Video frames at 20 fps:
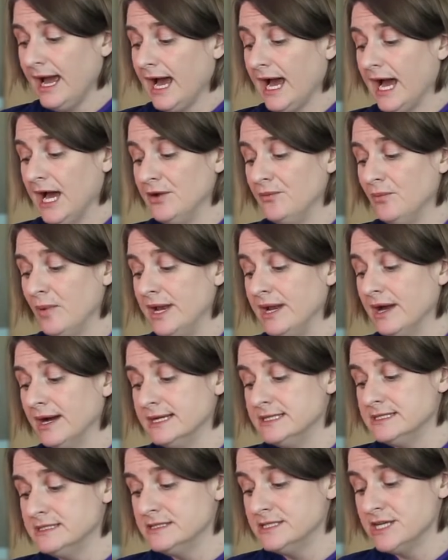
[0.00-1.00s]
And when
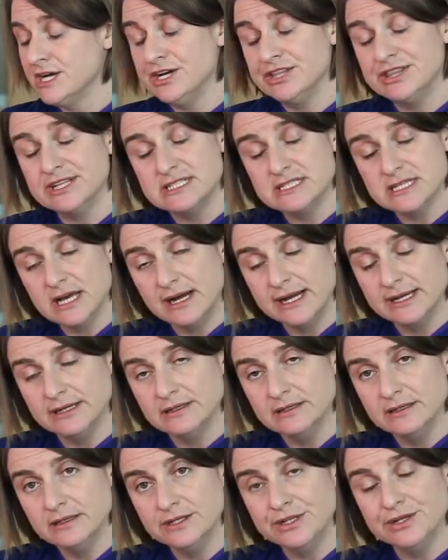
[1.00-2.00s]
I turn the
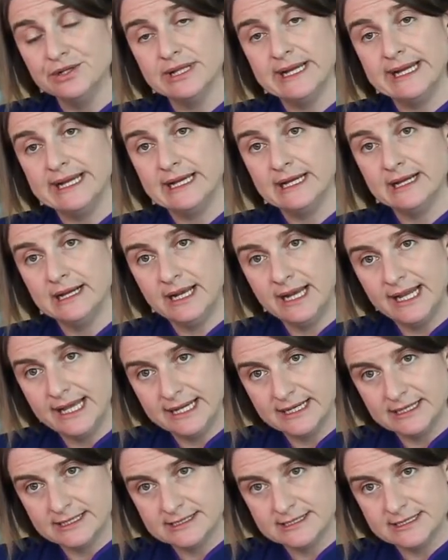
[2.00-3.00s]
dial, you'll hear
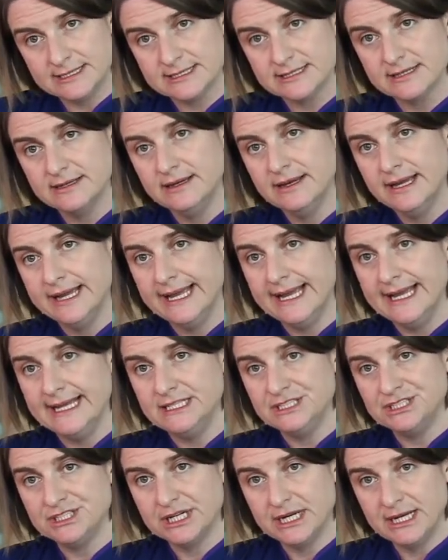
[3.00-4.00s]
clicks.
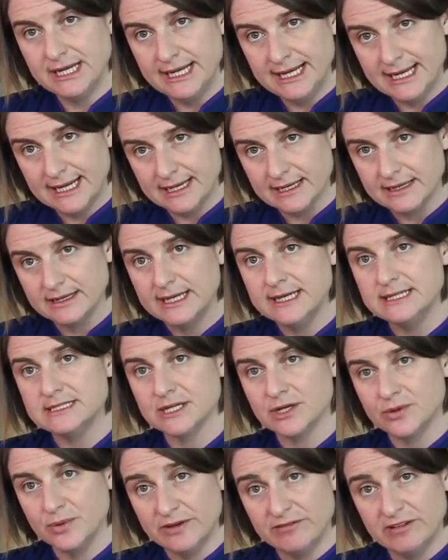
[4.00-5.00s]
Each click is
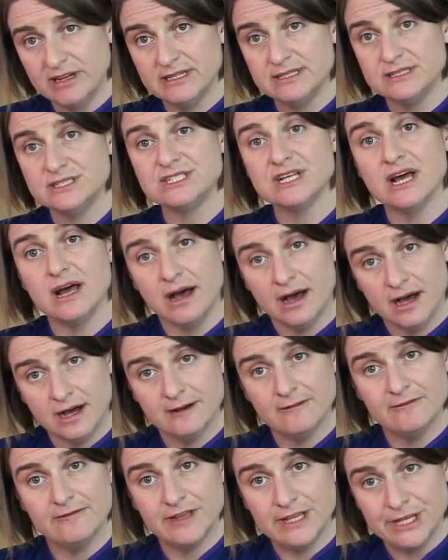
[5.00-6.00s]
equivalent to
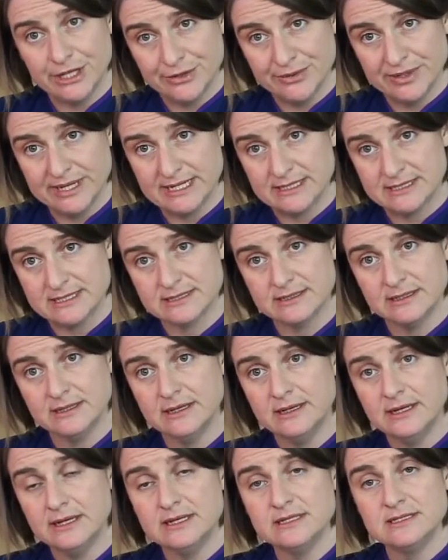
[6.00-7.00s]
half a unit.
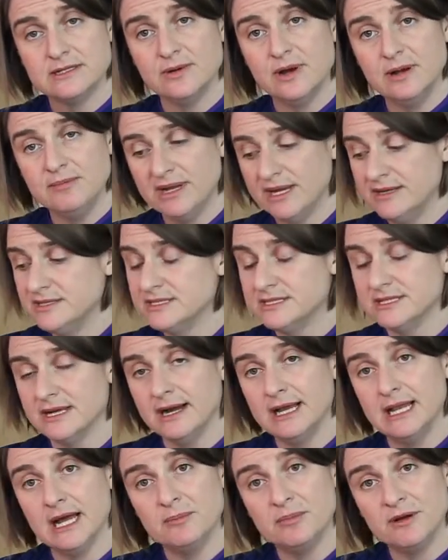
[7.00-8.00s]
So I'm going to
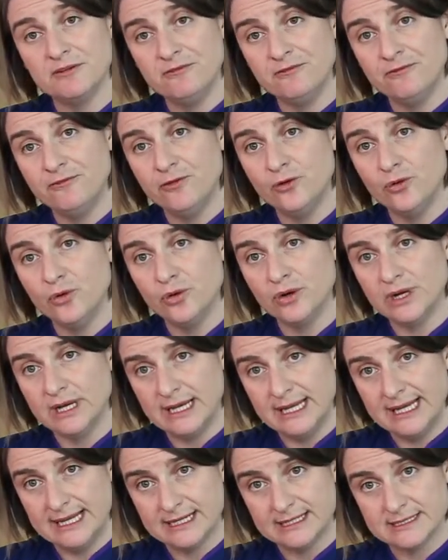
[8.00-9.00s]
dial up 4
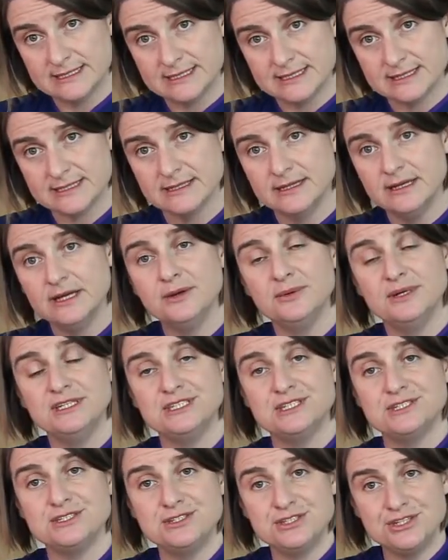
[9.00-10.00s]
clicks,
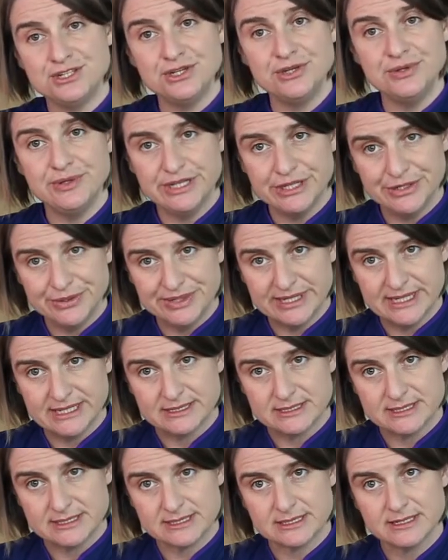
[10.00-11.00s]
which is 2
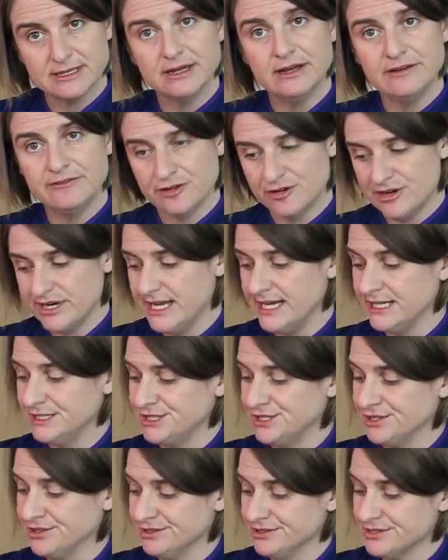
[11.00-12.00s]
units for an air
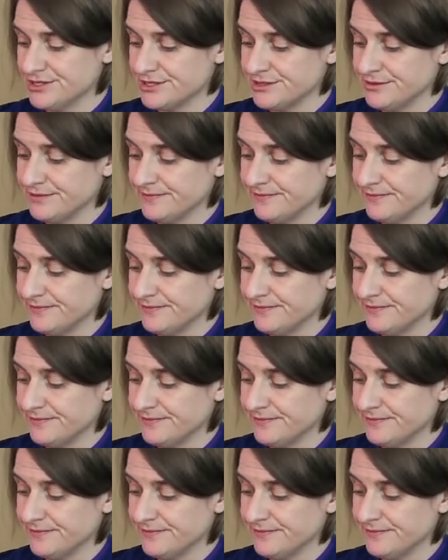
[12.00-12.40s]
shot.